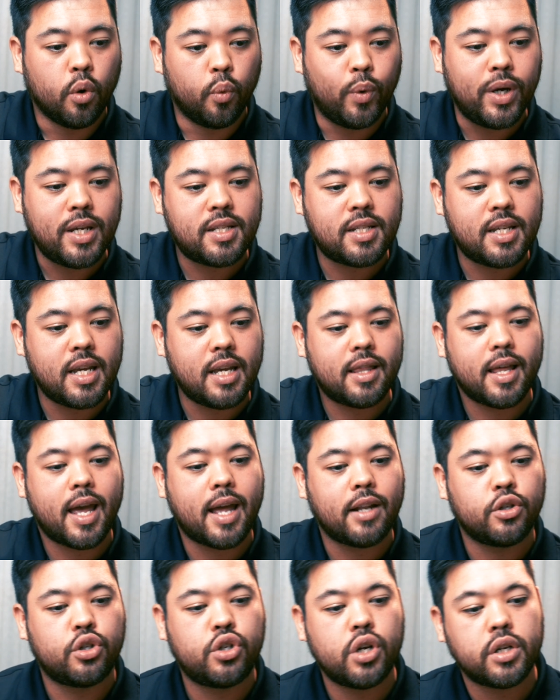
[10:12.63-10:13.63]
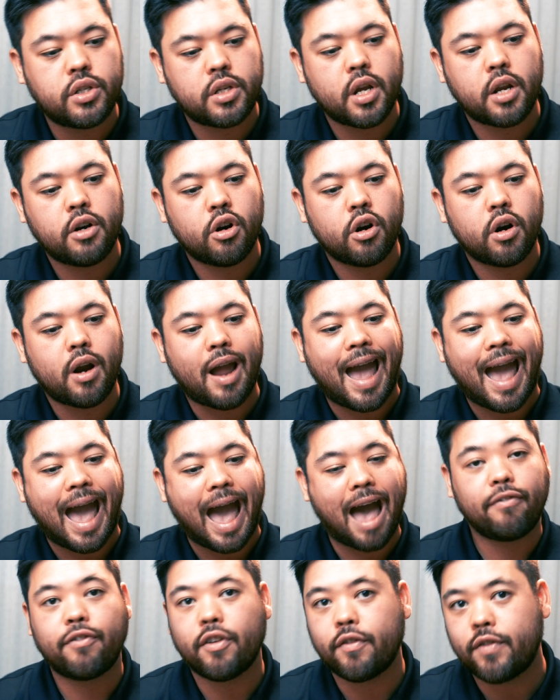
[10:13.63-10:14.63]
we see that just under
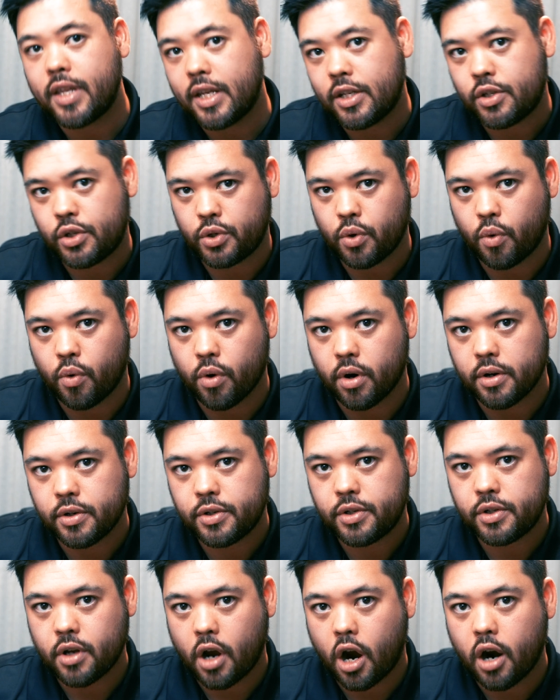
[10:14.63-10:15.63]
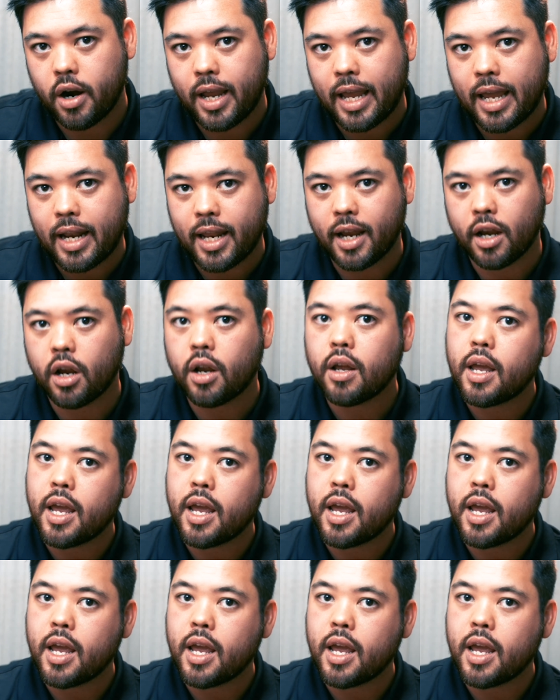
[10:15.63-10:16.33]
half of these stores are hitting